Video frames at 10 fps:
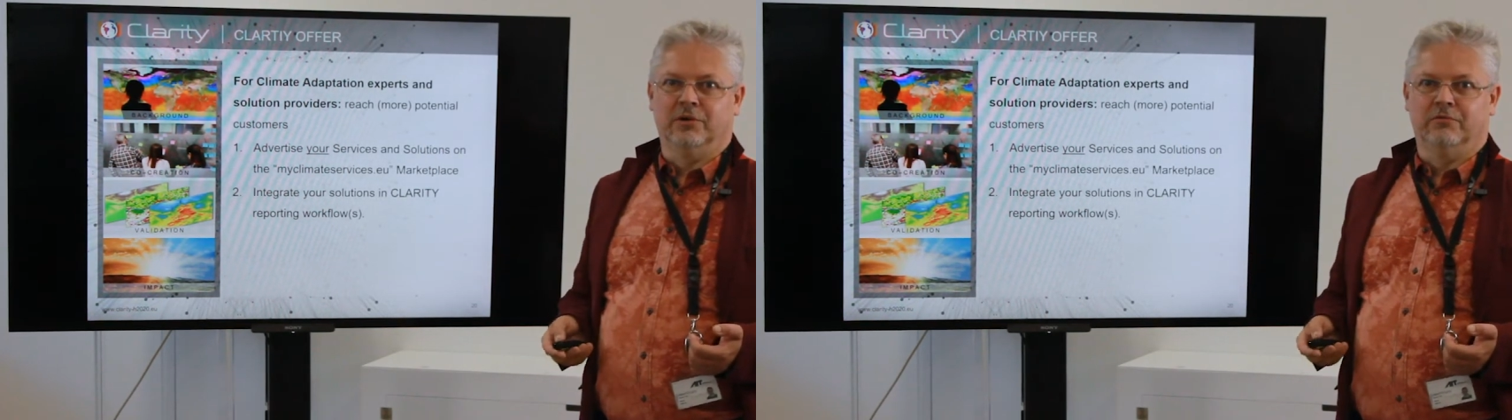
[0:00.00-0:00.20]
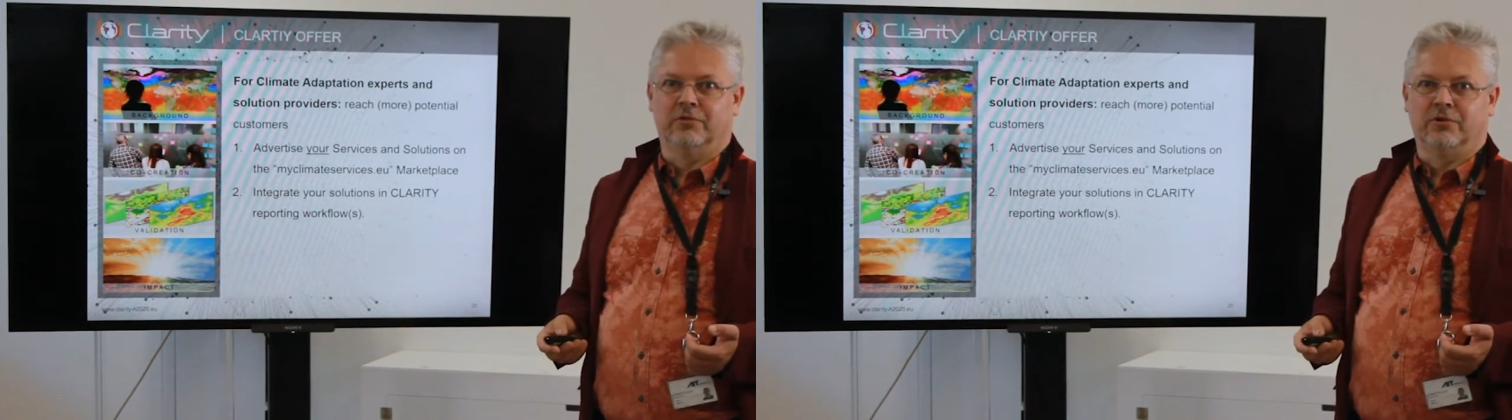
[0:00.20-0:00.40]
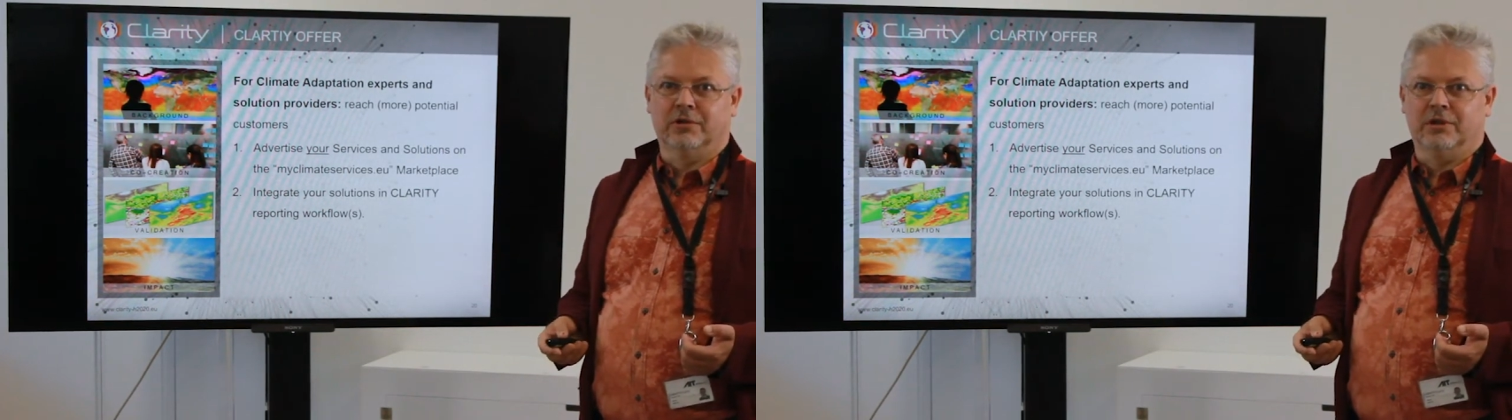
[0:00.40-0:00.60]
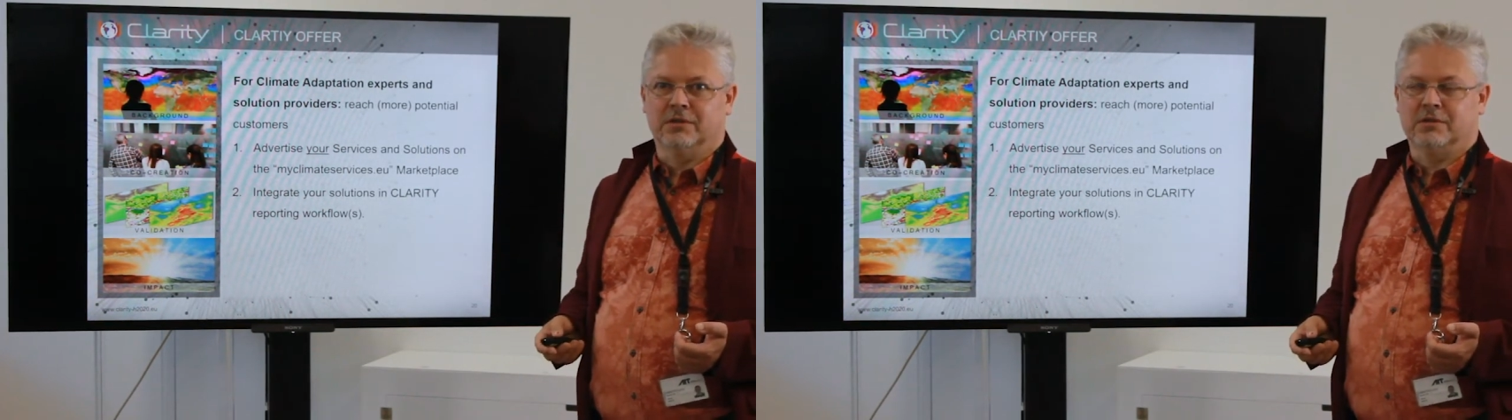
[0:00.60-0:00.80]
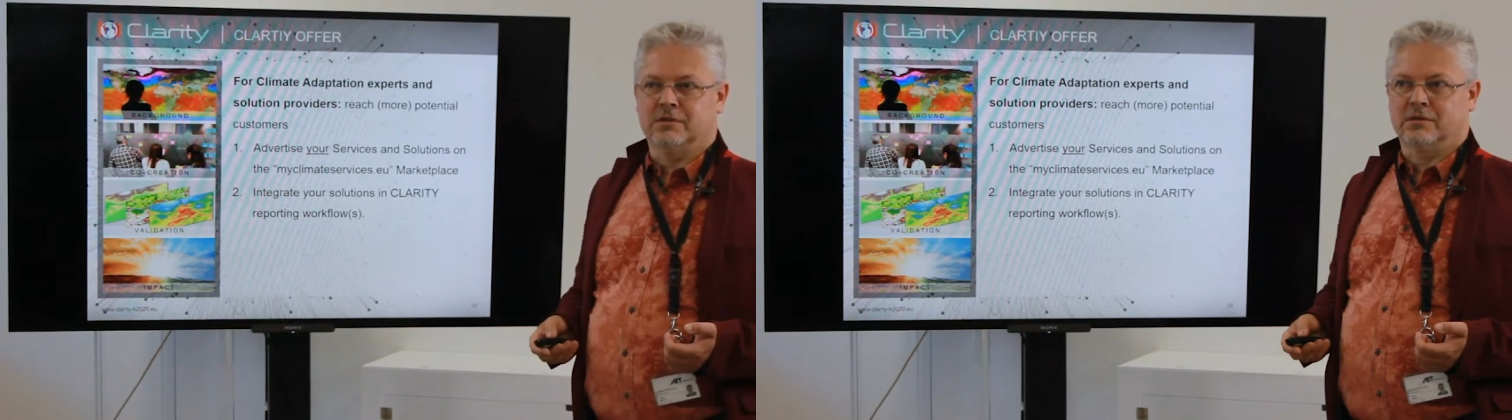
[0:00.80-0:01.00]
before
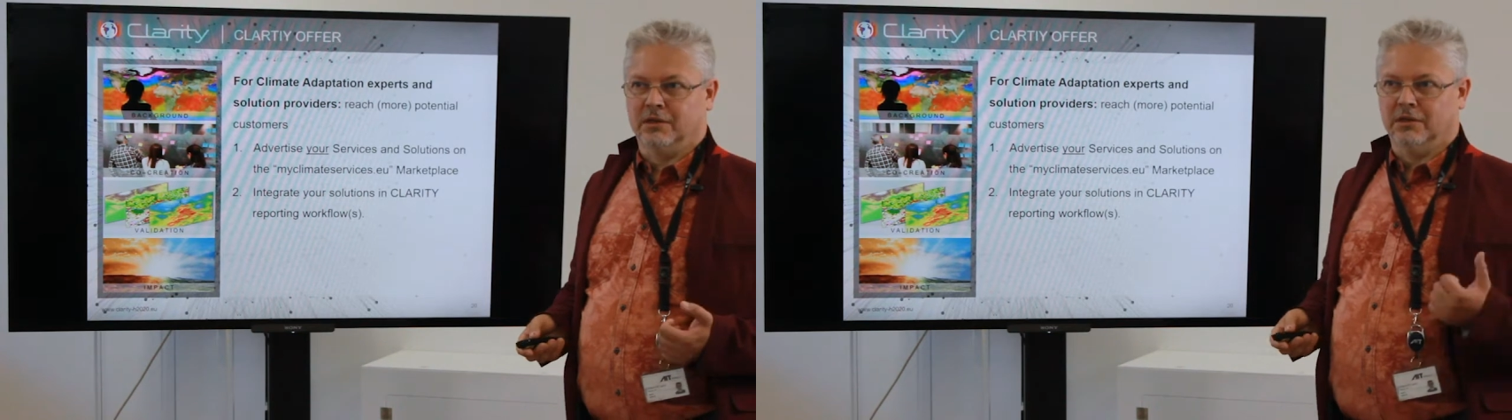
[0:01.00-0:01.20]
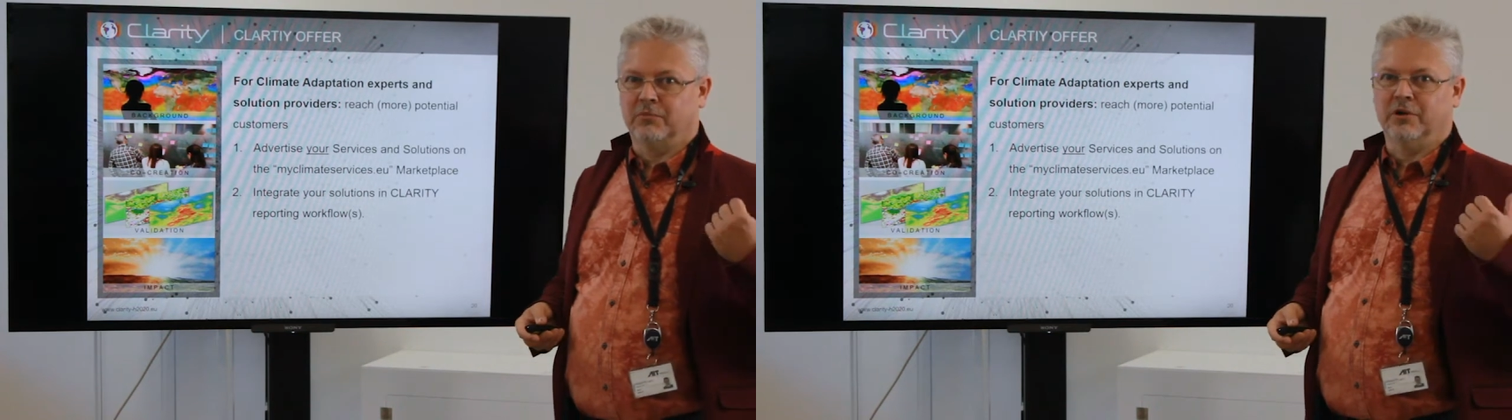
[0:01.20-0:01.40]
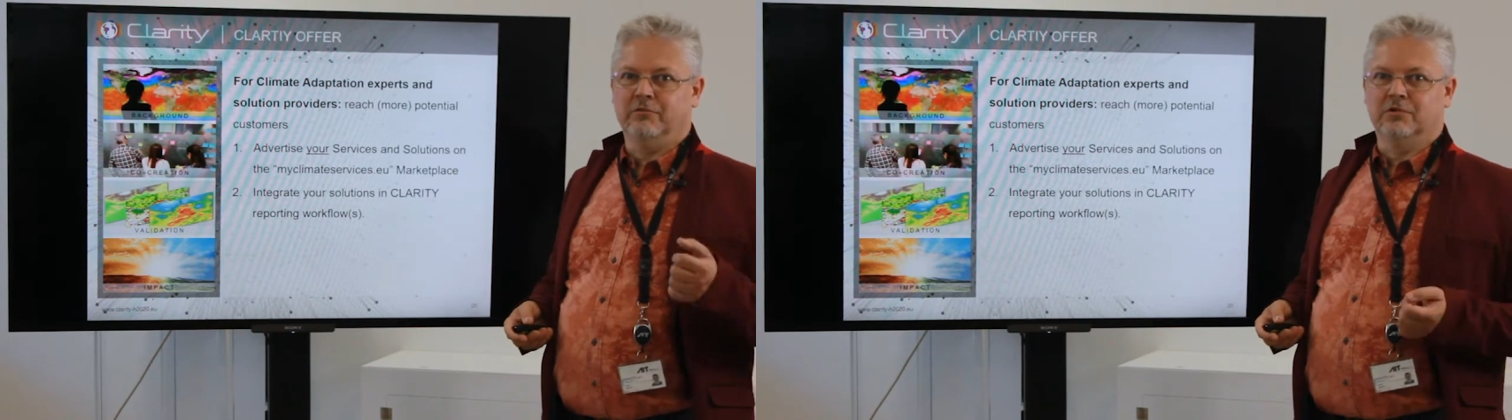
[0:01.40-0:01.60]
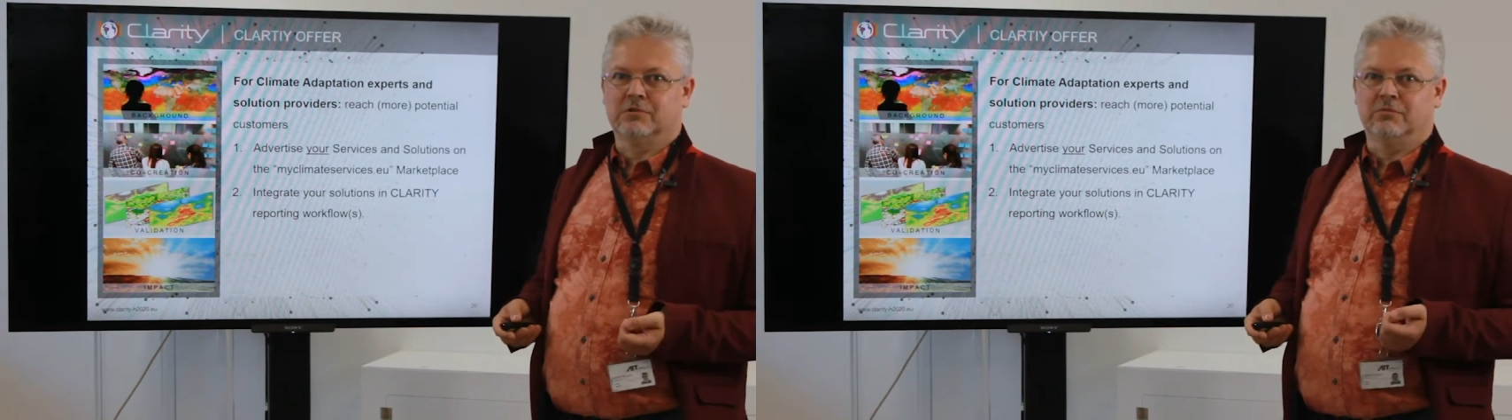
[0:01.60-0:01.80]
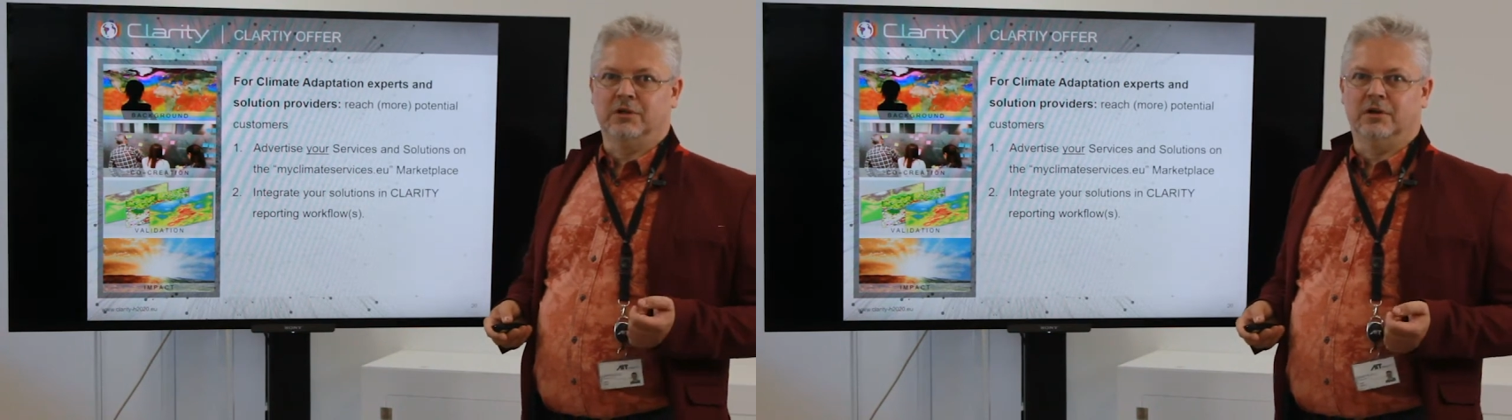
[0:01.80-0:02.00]
this in the
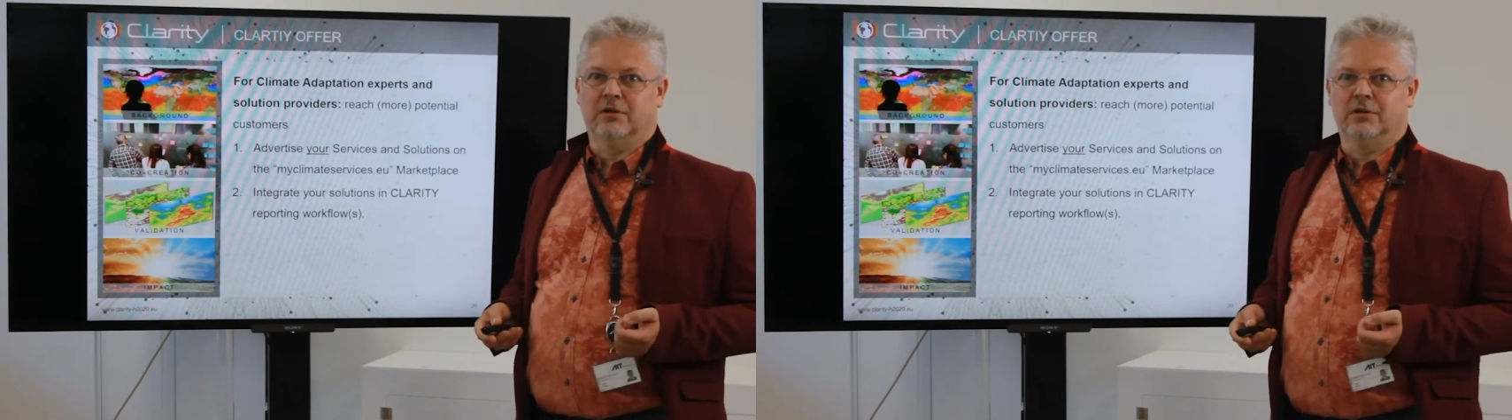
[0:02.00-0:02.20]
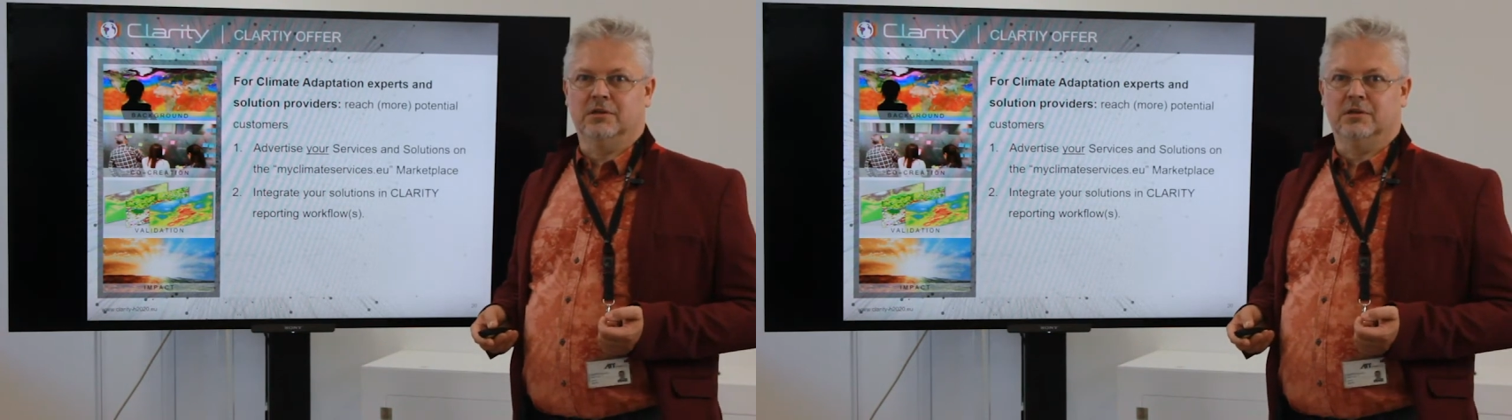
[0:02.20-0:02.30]
previous video,